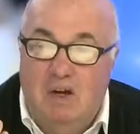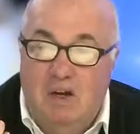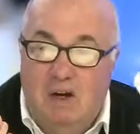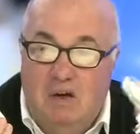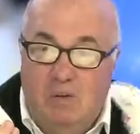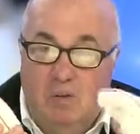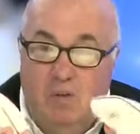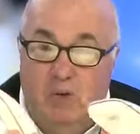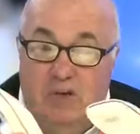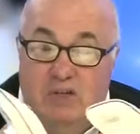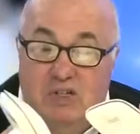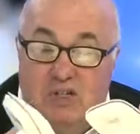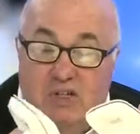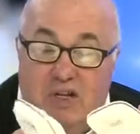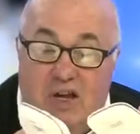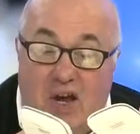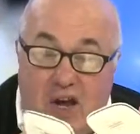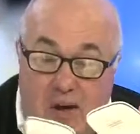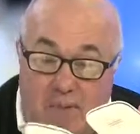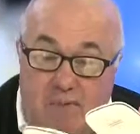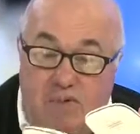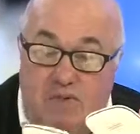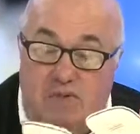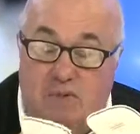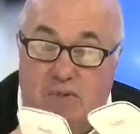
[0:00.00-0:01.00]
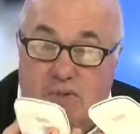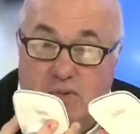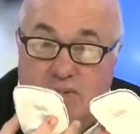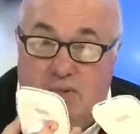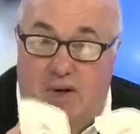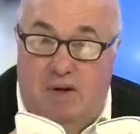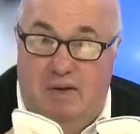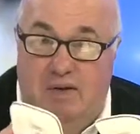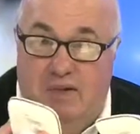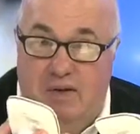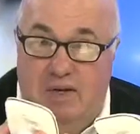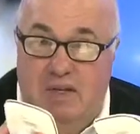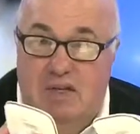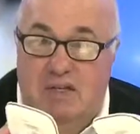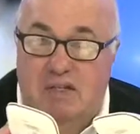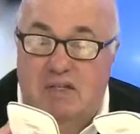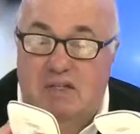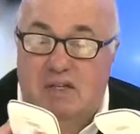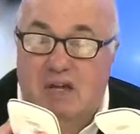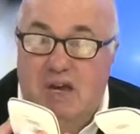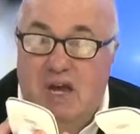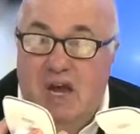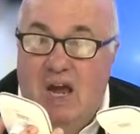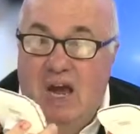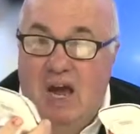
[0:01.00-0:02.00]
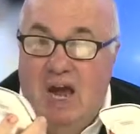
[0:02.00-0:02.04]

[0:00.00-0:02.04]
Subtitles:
which comes with one of these,